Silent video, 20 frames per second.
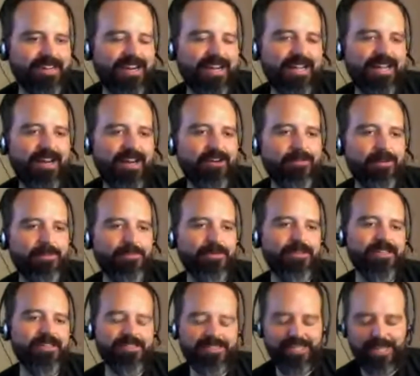And I
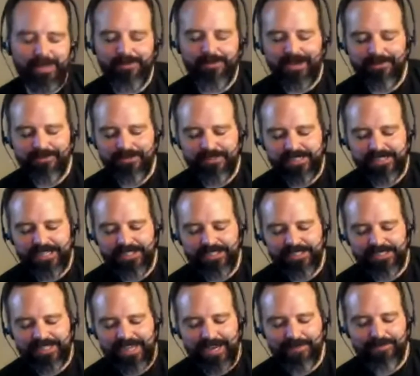remember these same
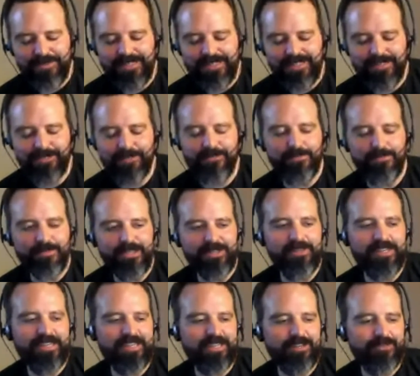conversations happening and me
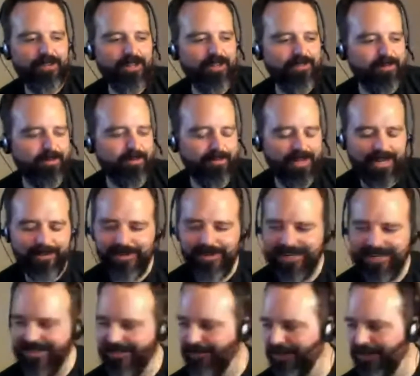being involved in them back when
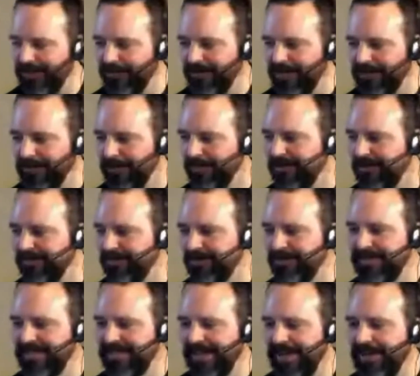I did real work, where people
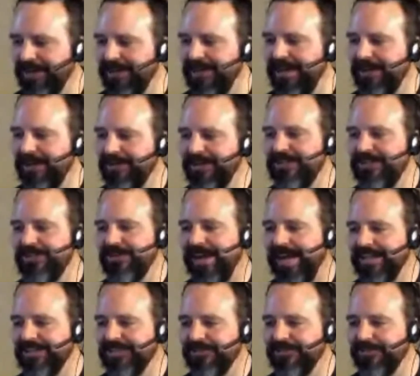would be like, oh yeah, we do
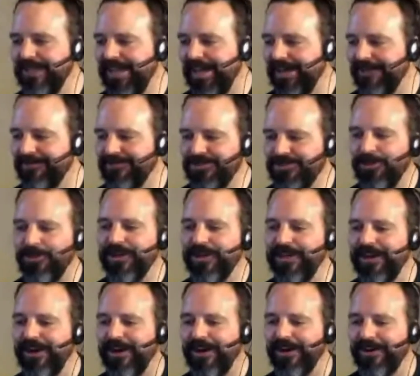Agile, we have
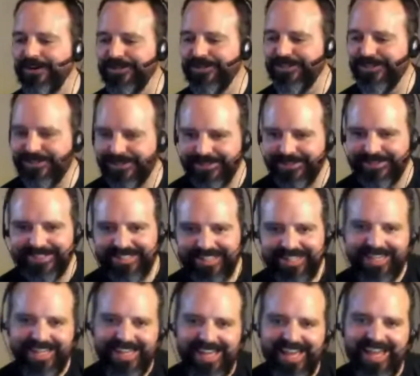story cards.
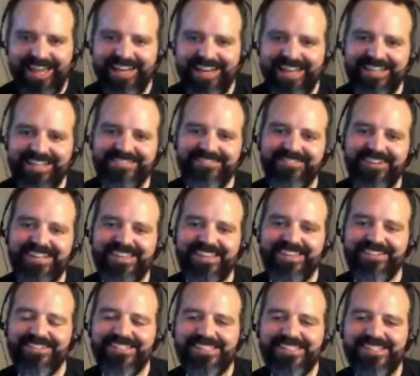But
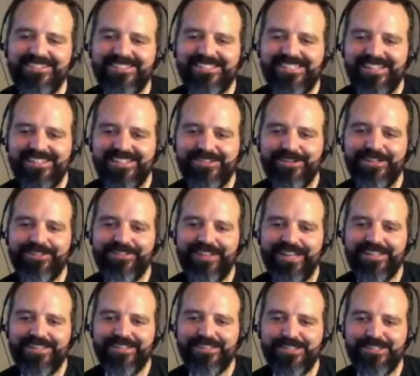there was sort of
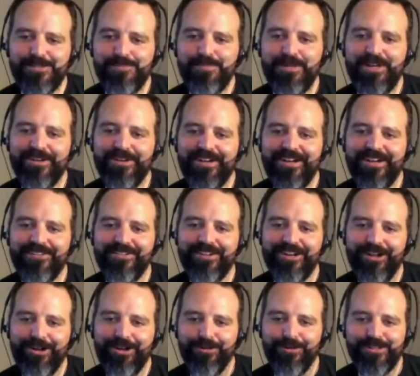like the spirit of it
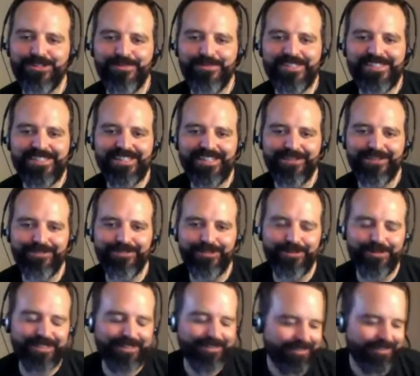all was missing, if you
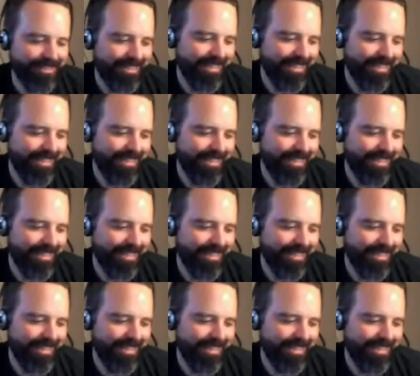will.